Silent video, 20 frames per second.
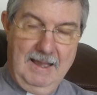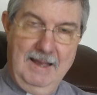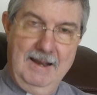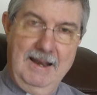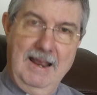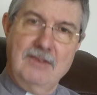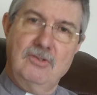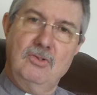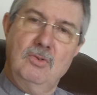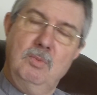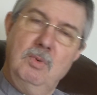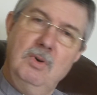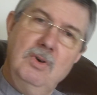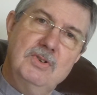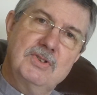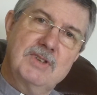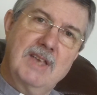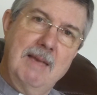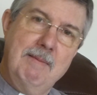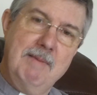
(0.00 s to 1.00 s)
And as the
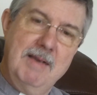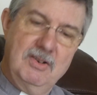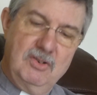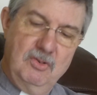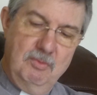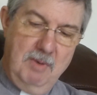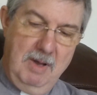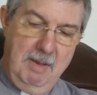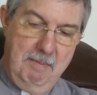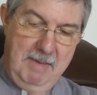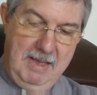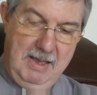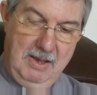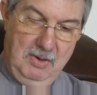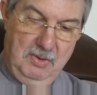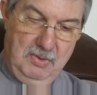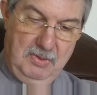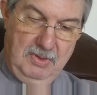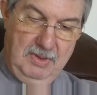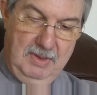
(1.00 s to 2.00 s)
words came out of my
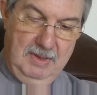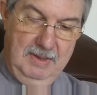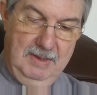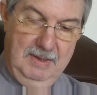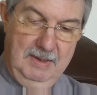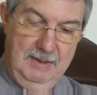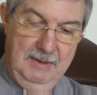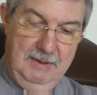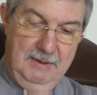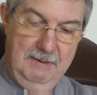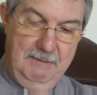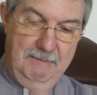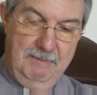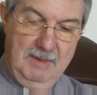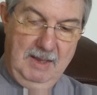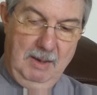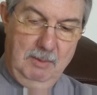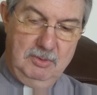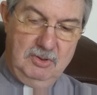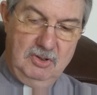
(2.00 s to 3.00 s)
mouth,
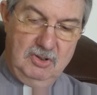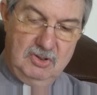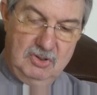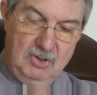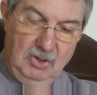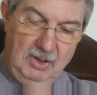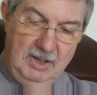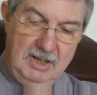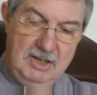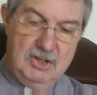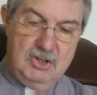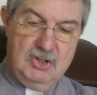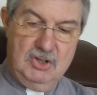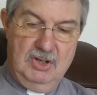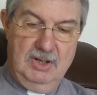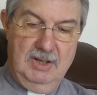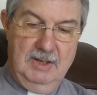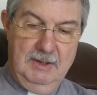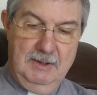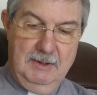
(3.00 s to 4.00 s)
I was
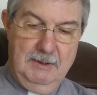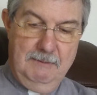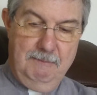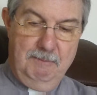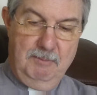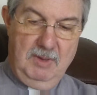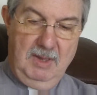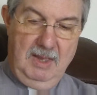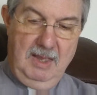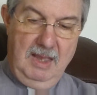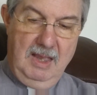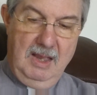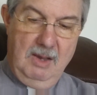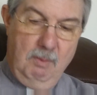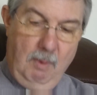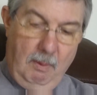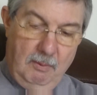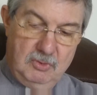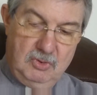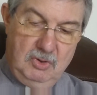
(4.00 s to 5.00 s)
astonished to
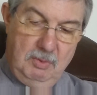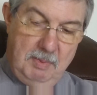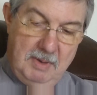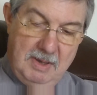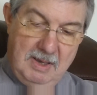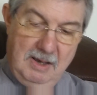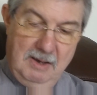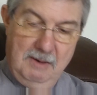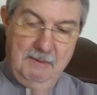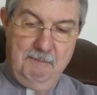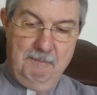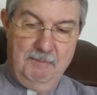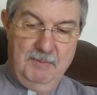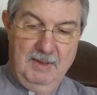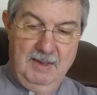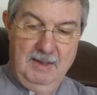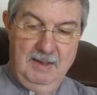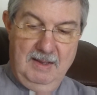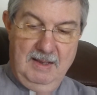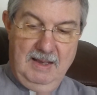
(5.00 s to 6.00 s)
hear what was to
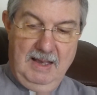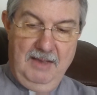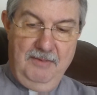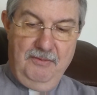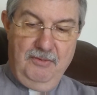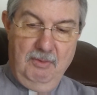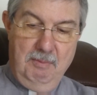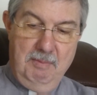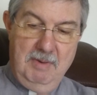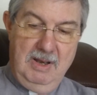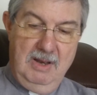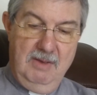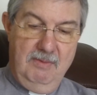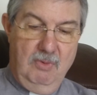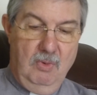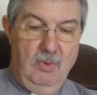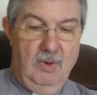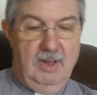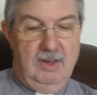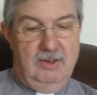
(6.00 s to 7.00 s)
become a familiar
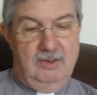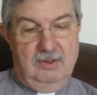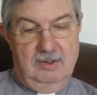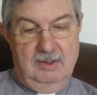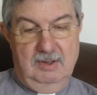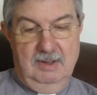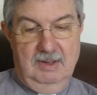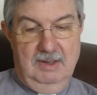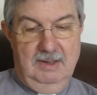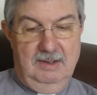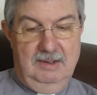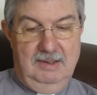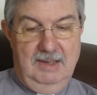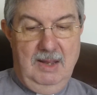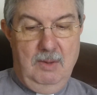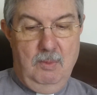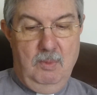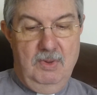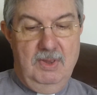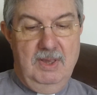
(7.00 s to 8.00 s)
voice
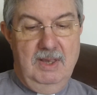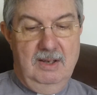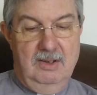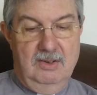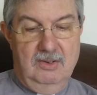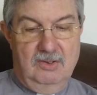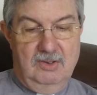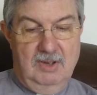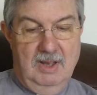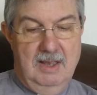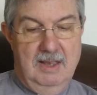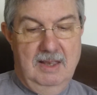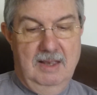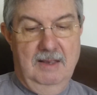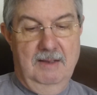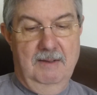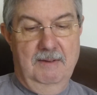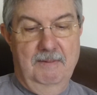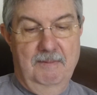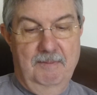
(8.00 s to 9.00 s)
deep within
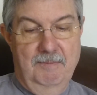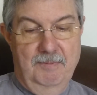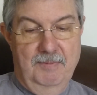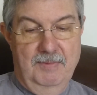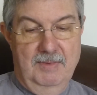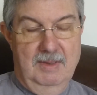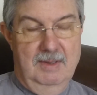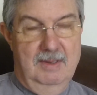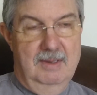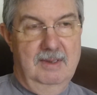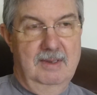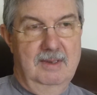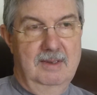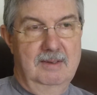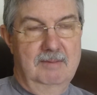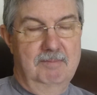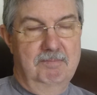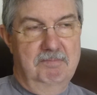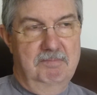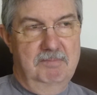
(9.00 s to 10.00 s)
saying
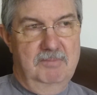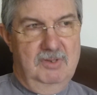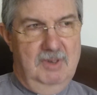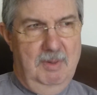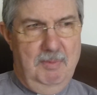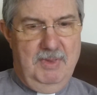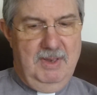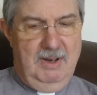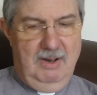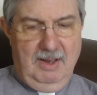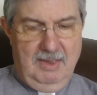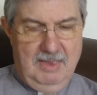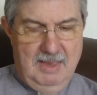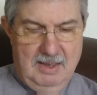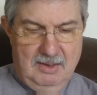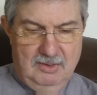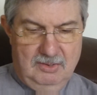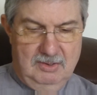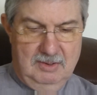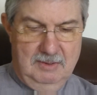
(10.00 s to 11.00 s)
something like
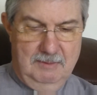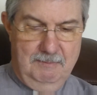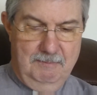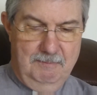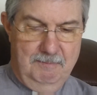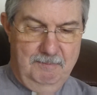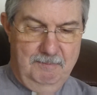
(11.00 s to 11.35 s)
this: